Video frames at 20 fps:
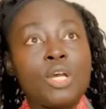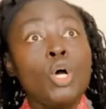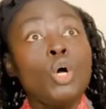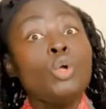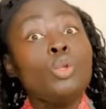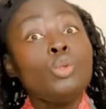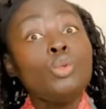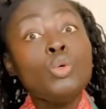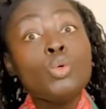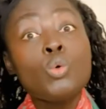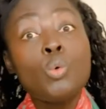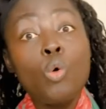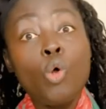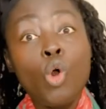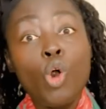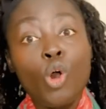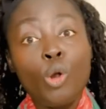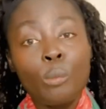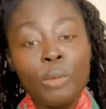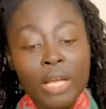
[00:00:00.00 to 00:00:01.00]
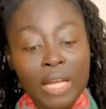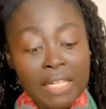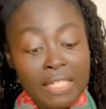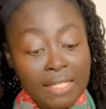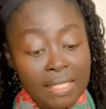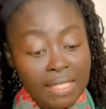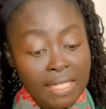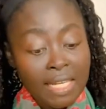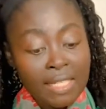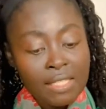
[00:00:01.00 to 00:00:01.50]
lukewarm and he
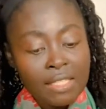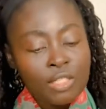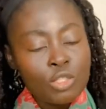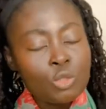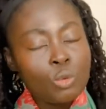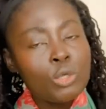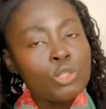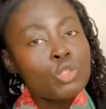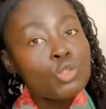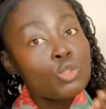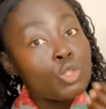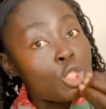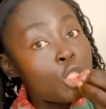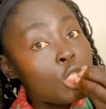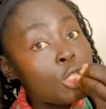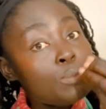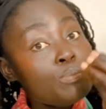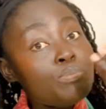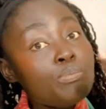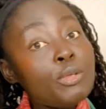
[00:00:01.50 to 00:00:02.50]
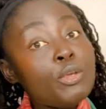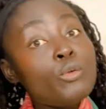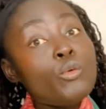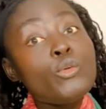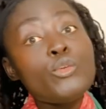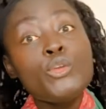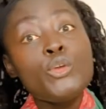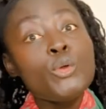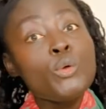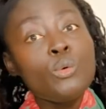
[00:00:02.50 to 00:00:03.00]
says he's going to spew
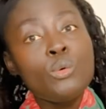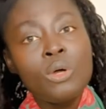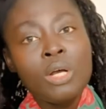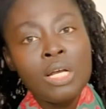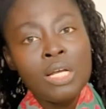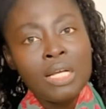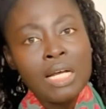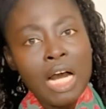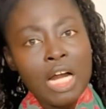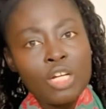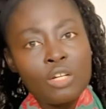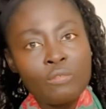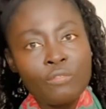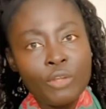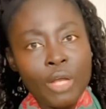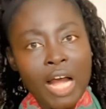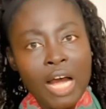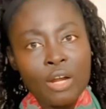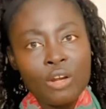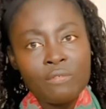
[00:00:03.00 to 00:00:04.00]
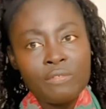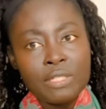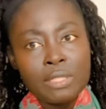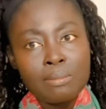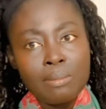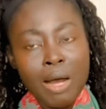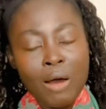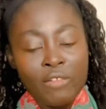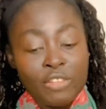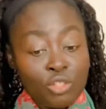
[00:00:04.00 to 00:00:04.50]
you out of out of his
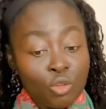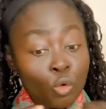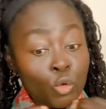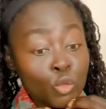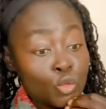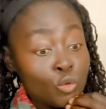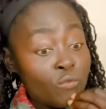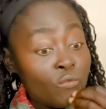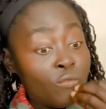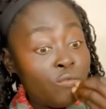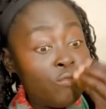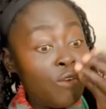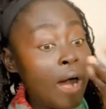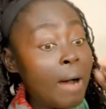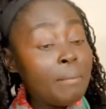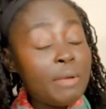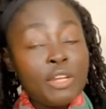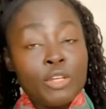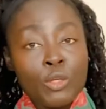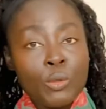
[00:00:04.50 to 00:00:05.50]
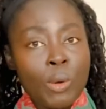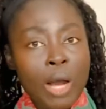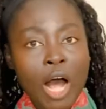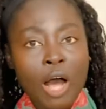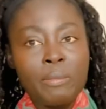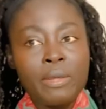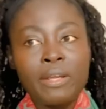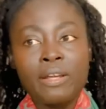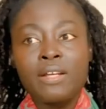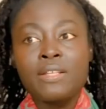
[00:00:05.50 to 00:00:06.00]
mouth. He's going to vomit you out
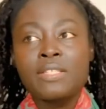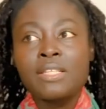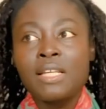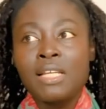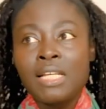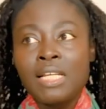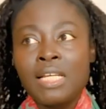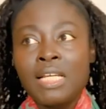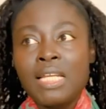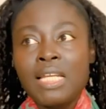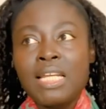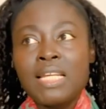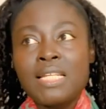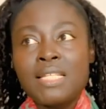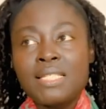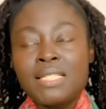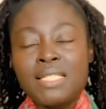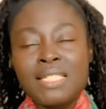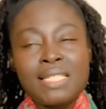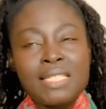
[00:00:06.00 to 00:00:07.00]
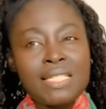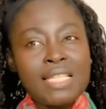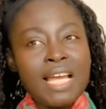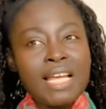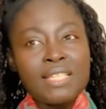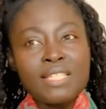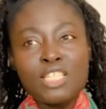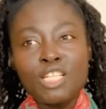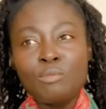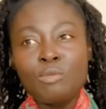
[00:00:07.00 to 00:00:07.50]
because it is
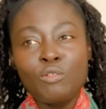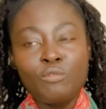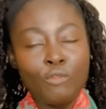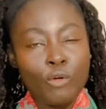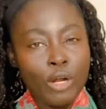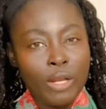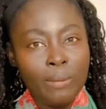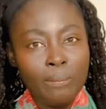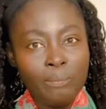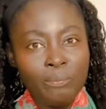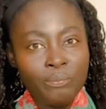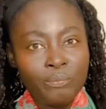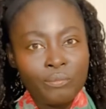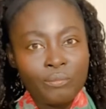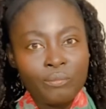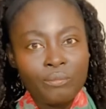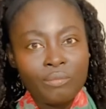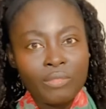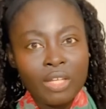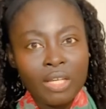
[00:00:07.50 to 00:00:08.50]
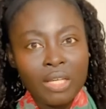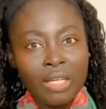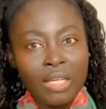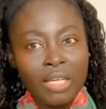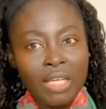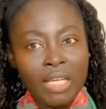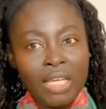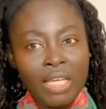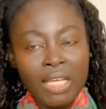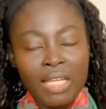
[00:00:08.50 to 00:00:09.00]
detestable for him.
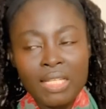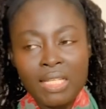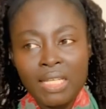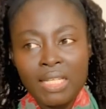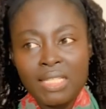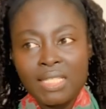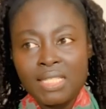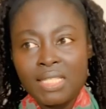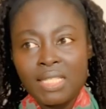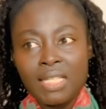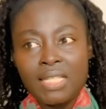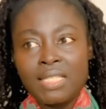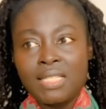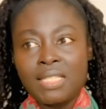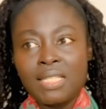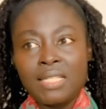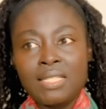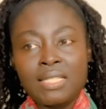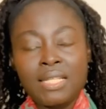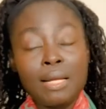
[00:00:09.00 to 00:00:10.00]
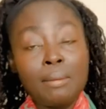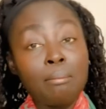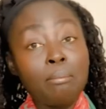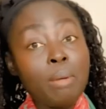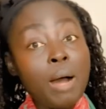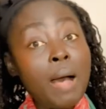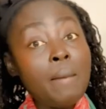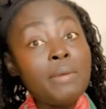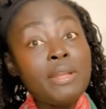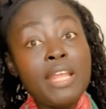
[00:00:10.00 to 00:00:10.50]
It, it, it's it's it's an
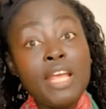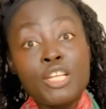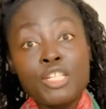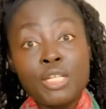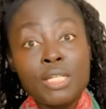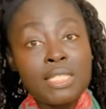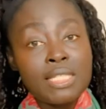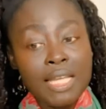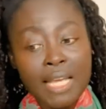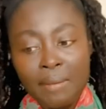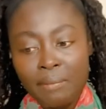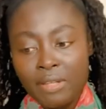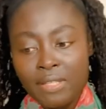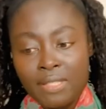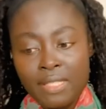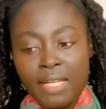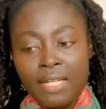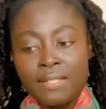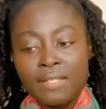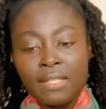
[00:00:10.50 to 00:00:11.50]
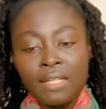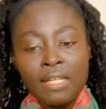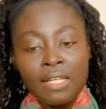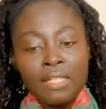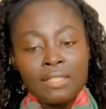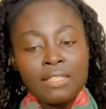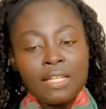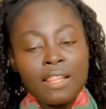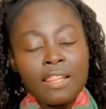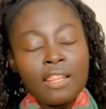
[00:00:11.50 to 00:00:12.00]
abomination to him. He says
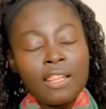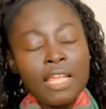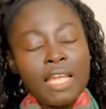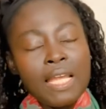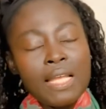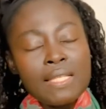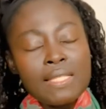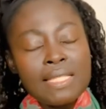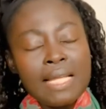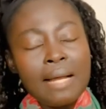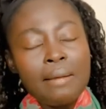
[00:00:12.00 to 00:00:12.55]
the things that